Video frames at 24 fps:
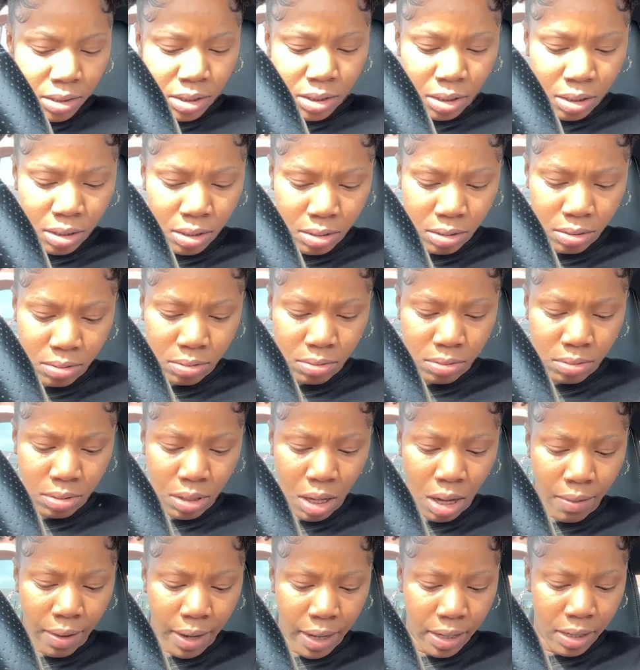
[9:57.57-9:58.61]

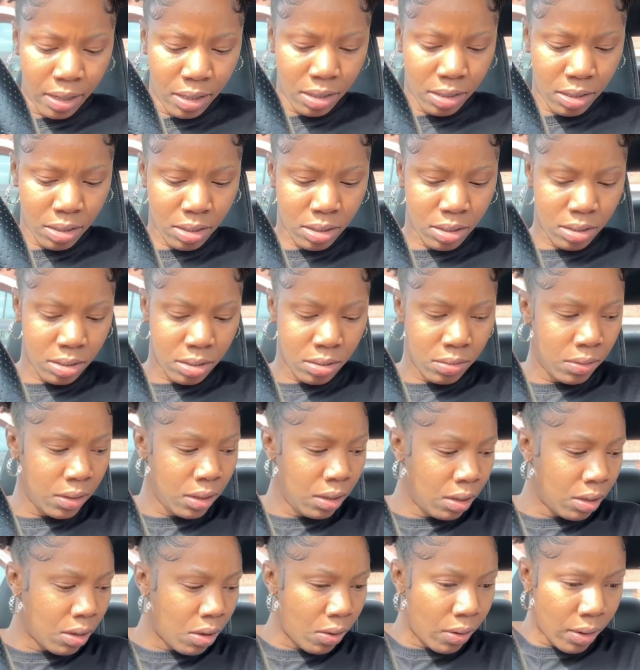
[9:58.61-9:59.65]
So, alright. We're
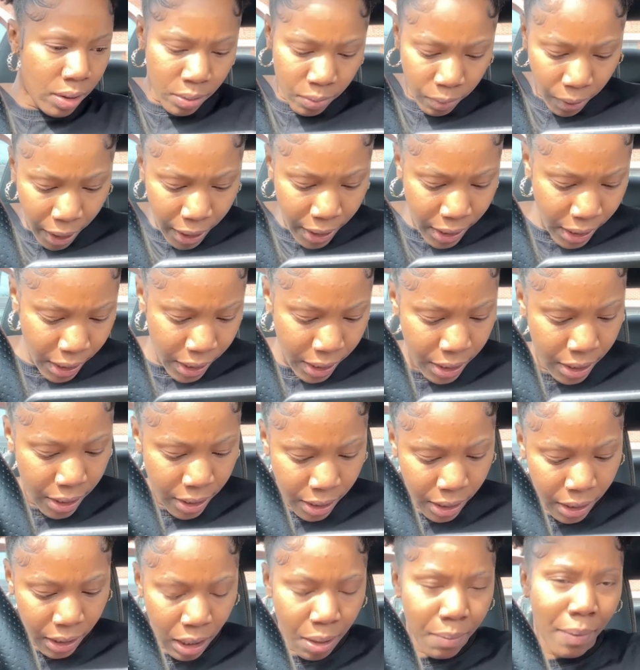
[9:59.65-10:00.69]
gonna go on right in here
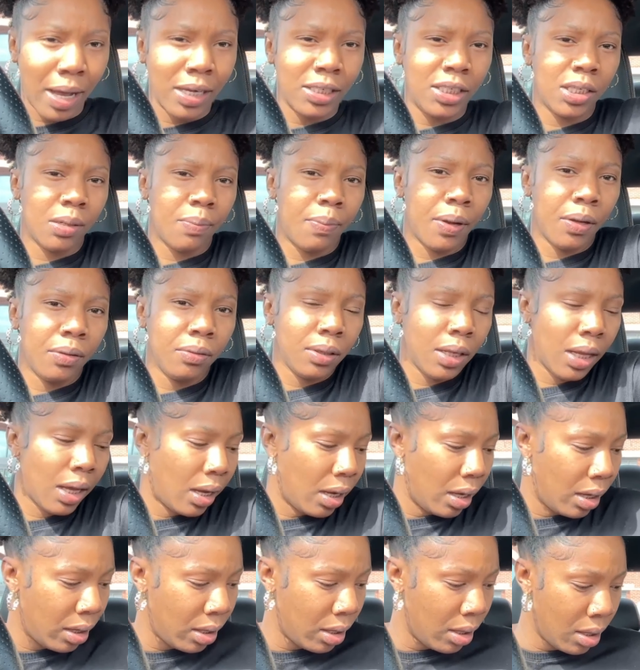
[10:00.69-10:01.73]
and get my
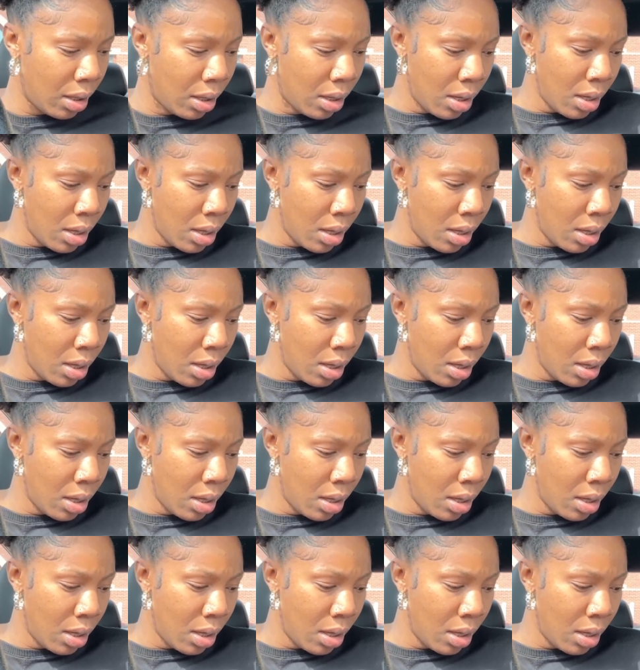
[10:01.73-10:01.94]
Chipotle.